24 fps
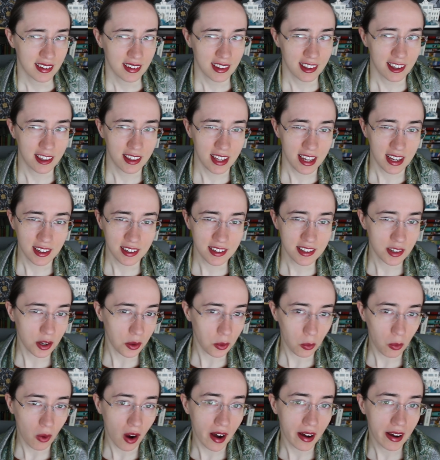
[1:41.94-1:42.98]
things
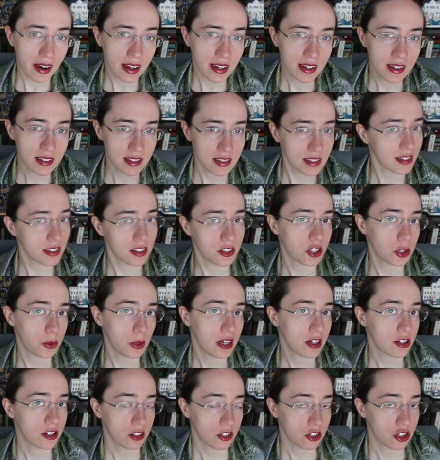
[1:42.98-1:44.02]
arise, the
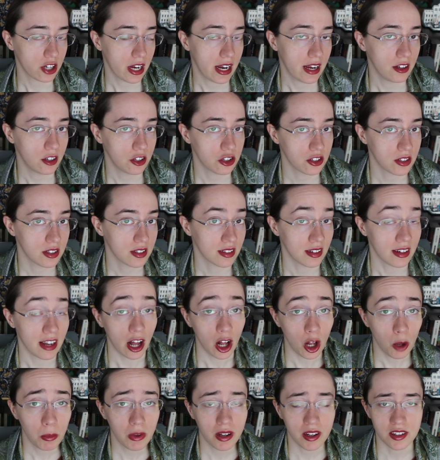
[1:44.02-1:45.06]
situation changes, and
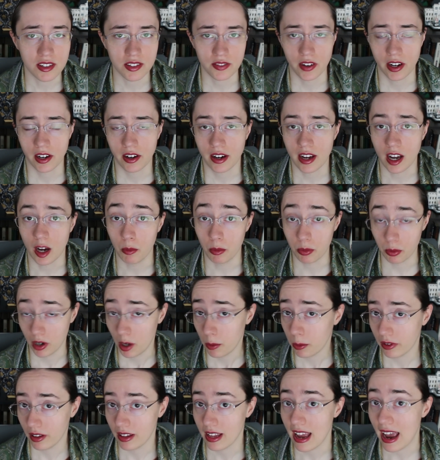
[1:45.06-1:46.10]
Elma is very
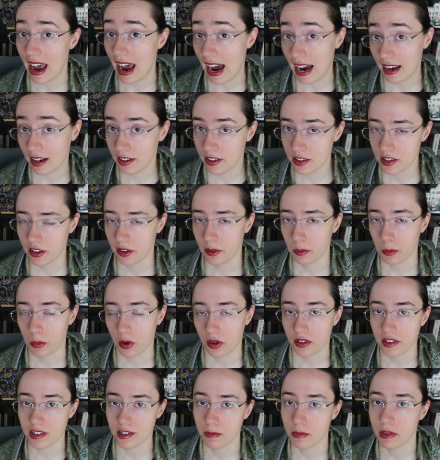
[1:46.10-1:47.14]
abruptly added to the
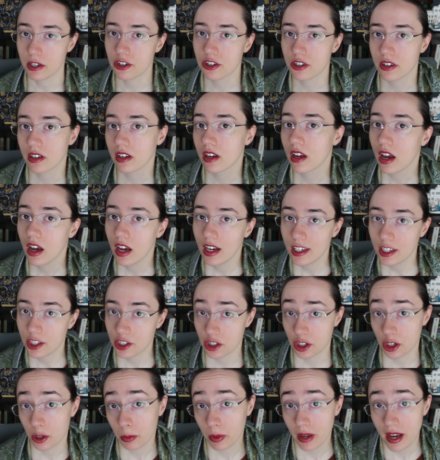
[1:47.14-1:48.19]
Mars mission.
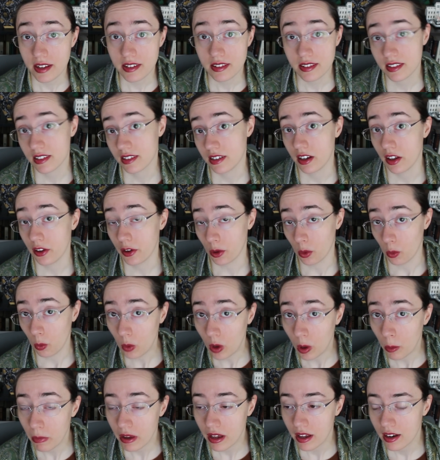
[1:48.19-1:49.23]
She replaces another
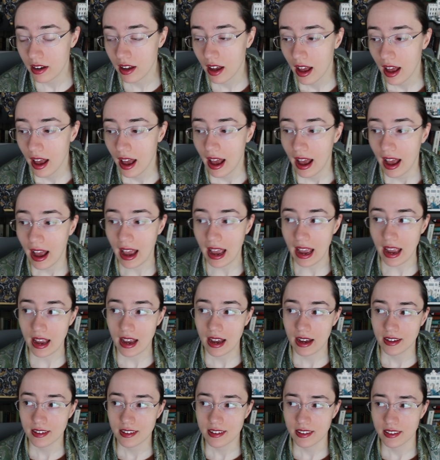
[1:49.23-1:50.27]
woman,
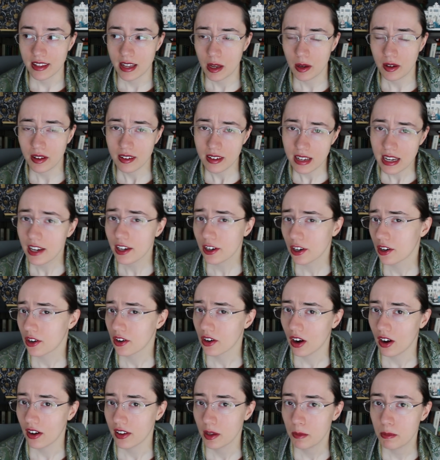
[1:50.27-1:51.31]
and they need
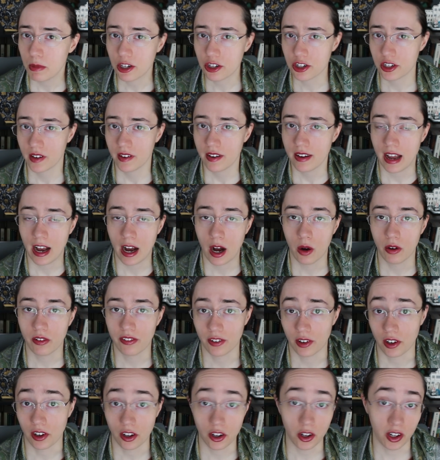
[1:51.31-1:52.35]
her on the mission now
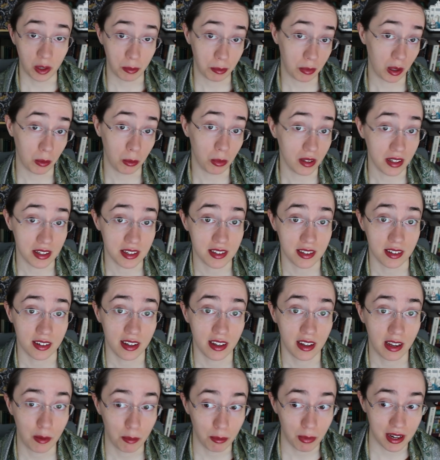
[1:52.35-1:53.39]
for good
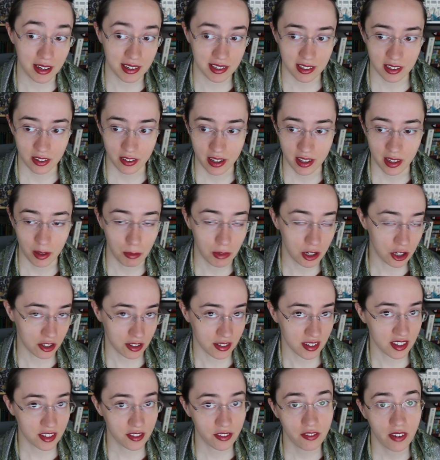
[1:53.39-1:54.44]
publicity. Basically, the
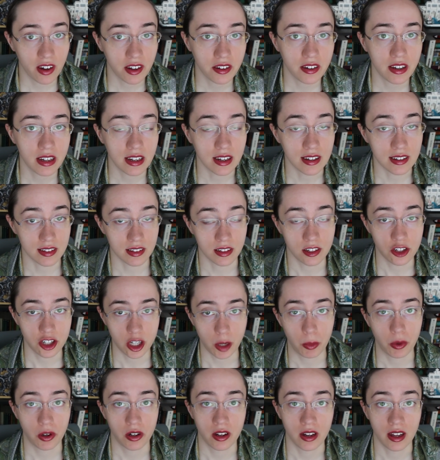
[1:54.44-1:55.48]
mission's funding is in
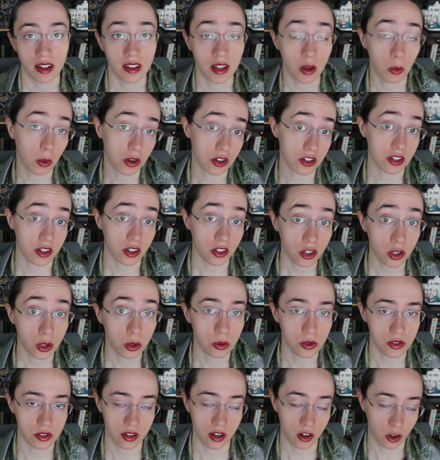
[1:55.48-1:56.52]
jeopardy, and they want to
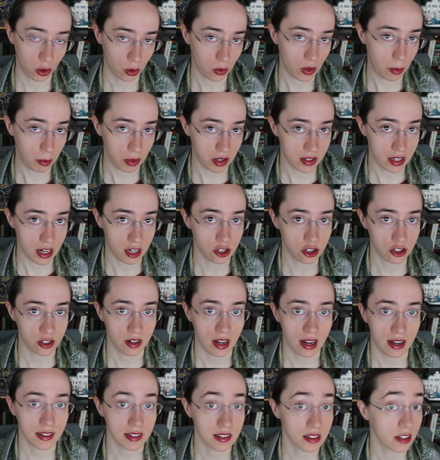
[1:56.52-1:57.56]
use her reputation
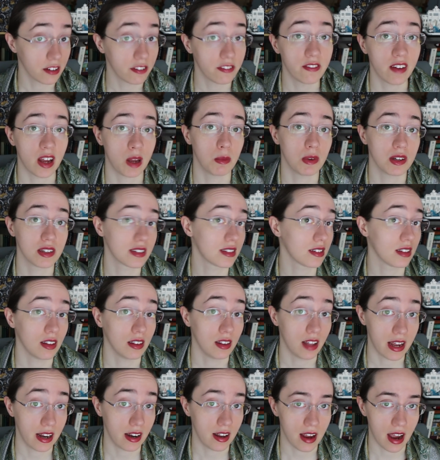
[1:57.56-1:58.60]
as the famous
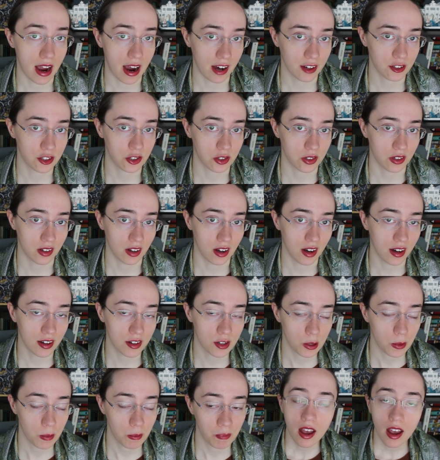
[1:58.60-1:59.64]
lady
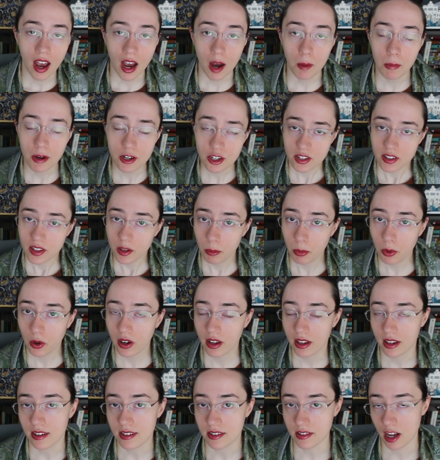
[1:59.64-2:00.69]
astronaut. And much of the
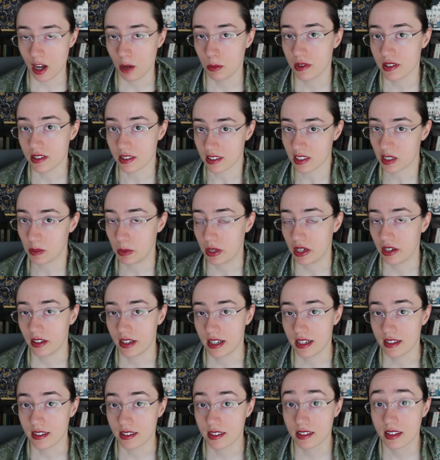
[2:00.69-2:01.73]
book is Elma's
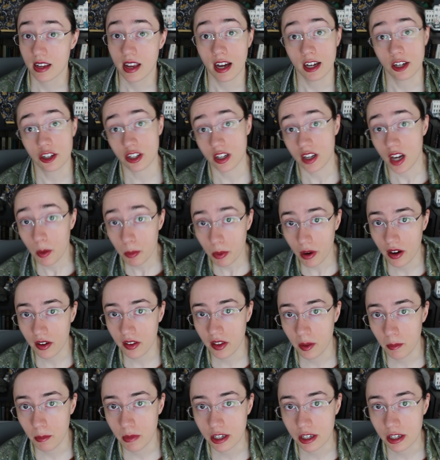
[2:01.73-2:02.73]
experience catching up on the